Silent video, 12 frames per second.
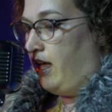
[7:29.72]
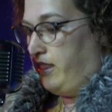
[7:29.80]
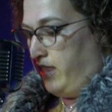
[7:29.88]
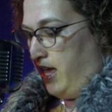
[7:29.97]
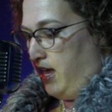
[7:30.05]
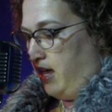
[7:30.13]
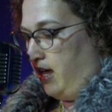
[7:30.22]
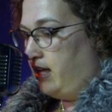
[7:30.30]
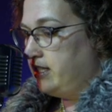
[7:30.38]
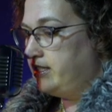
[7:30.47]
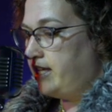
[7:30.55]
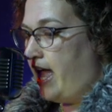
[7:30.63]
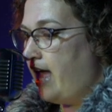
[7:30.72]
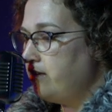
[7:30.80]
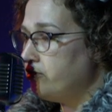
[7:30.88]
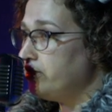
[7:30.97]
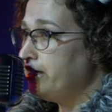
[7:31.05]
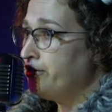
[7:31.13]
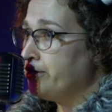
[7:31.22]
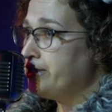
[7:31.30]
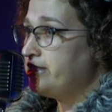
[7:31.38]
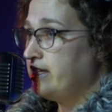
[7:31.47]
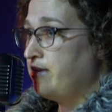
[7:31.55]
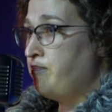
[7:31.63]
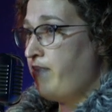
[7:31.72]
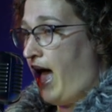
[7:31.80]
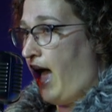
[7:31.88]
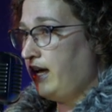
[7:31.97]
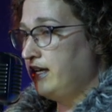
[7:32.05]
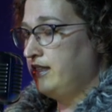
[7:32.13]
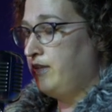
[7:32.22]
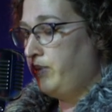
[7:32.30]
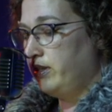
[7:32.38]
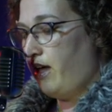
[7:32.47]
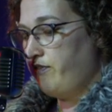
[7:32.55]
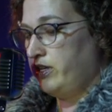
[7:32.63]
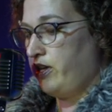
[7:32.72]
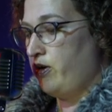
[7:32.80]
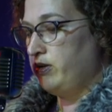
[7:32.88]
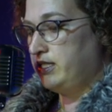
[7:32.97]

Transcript: They tenderly nursed him back, the beloved goat,